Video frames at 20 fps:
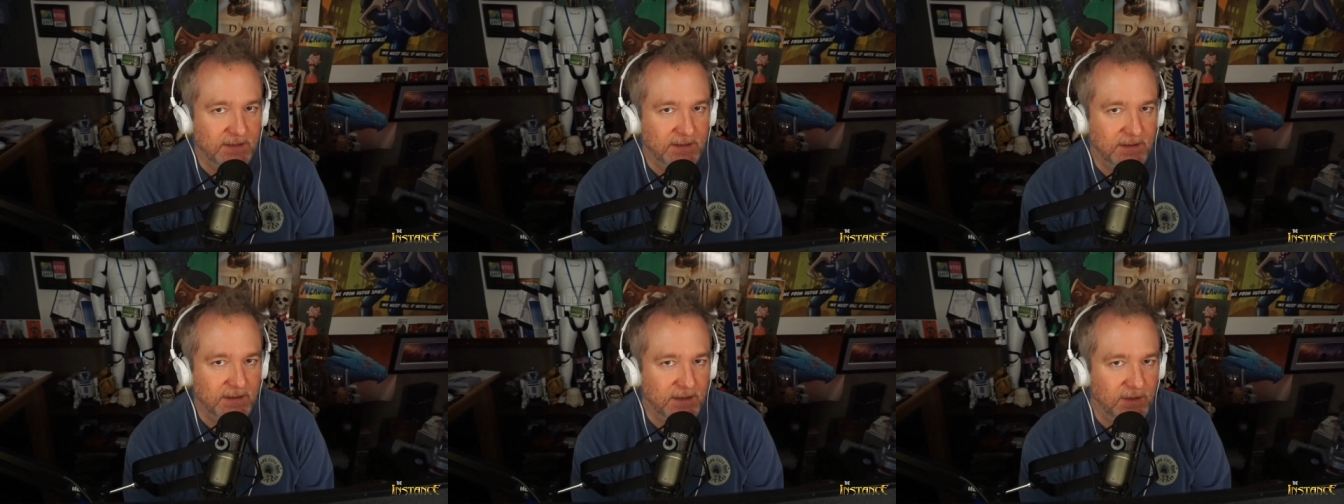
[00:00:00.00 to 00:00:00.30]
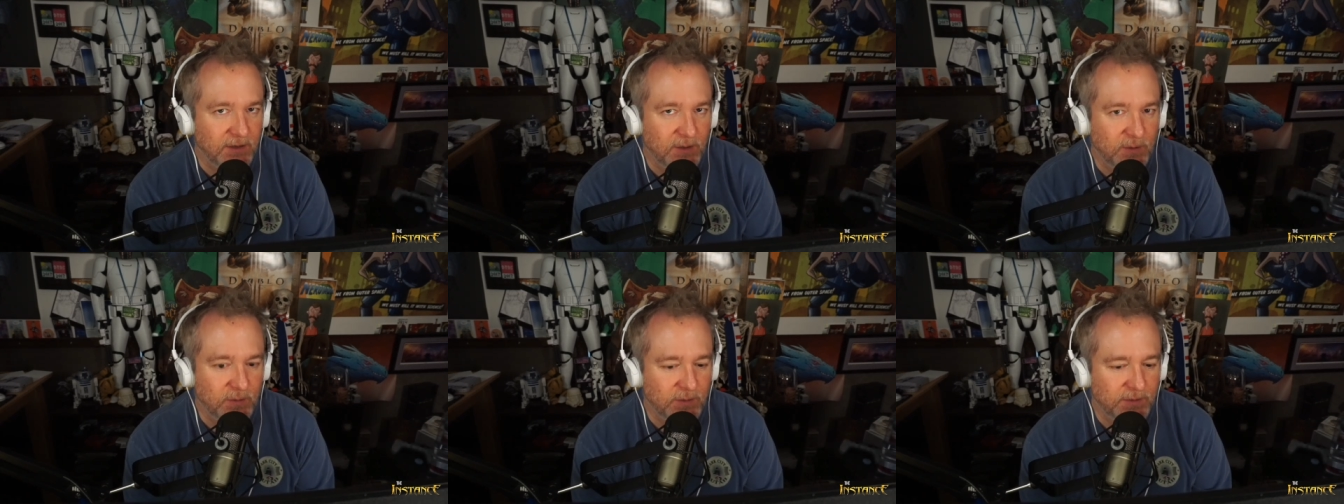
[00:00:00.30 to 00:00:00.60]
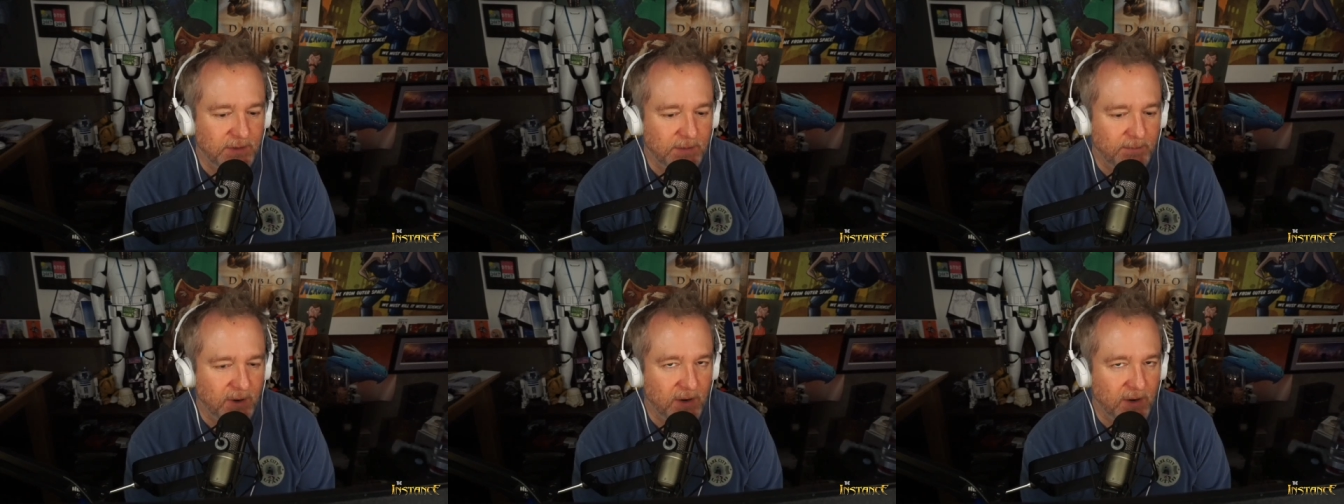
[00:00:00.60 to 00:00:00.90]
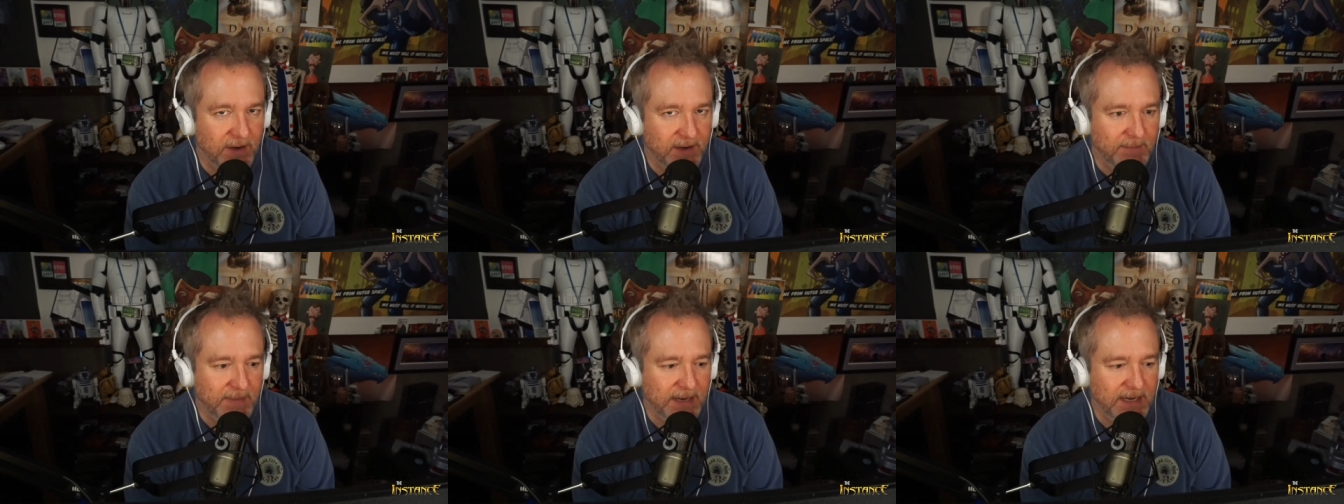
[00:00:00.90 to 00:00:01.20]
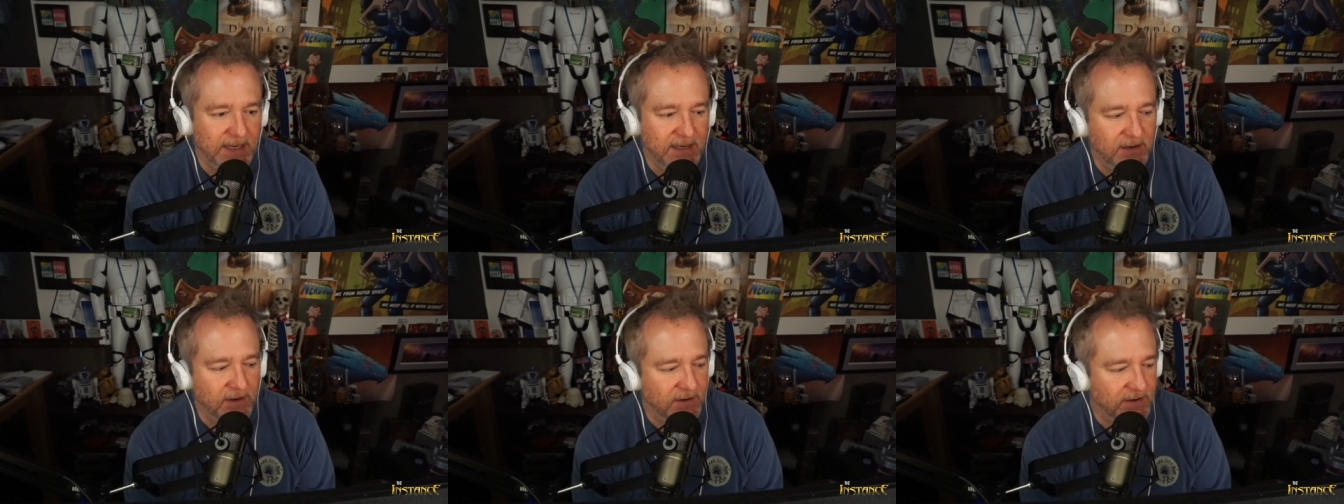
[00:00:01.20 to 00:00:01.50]
to the dude with the burning
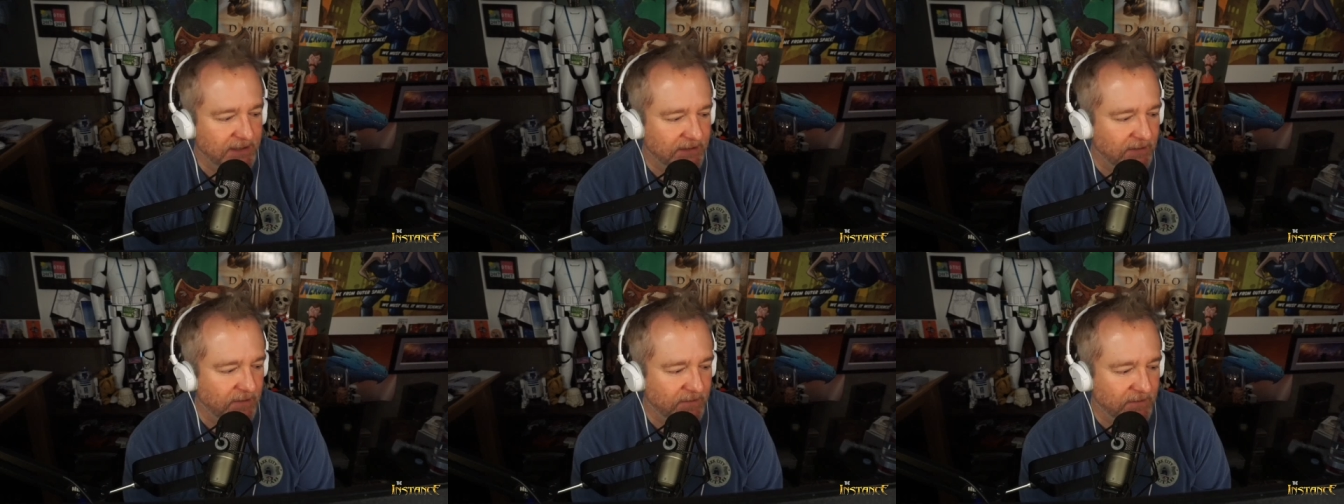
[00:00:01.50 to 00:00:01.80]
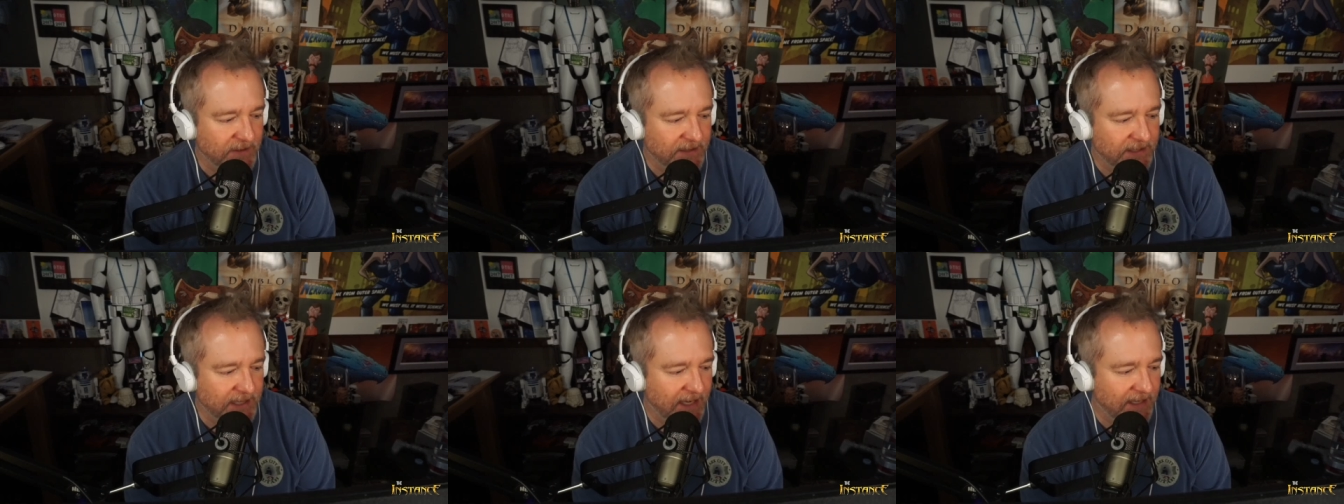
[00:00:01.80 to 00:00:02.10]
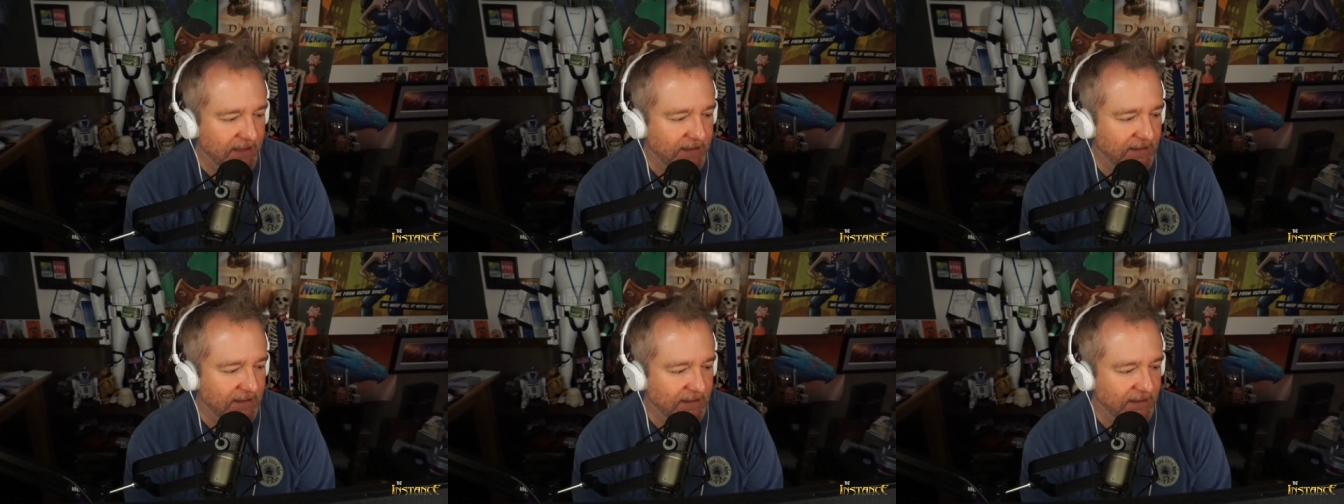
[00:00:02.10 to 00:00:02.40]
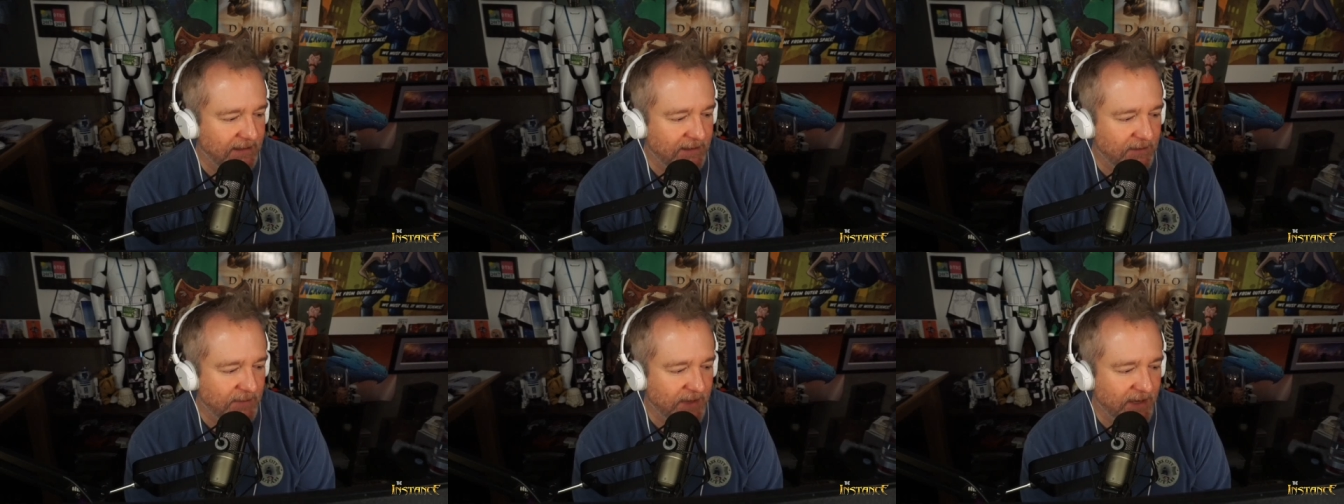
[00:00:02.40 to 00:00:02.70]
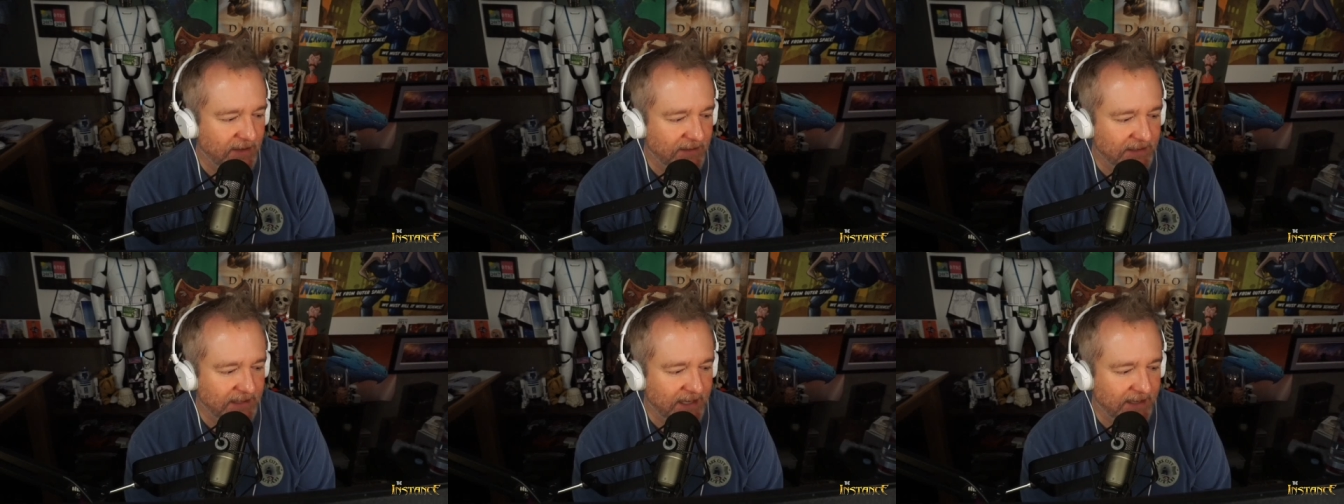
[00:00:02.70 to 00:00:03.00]
meteor over his head and you be
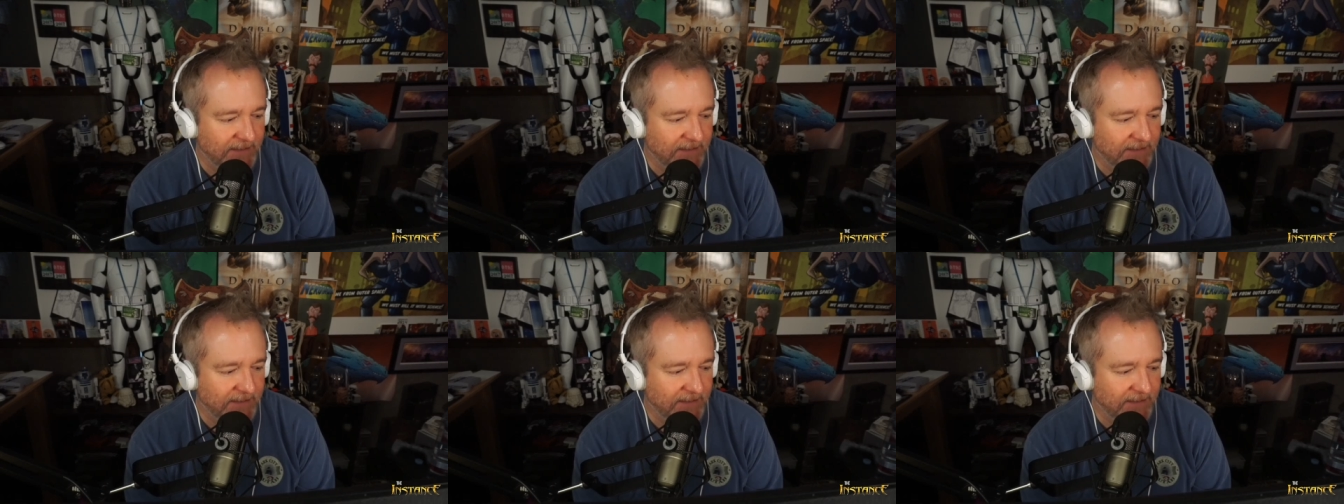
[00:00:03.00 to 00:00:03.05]
all set. I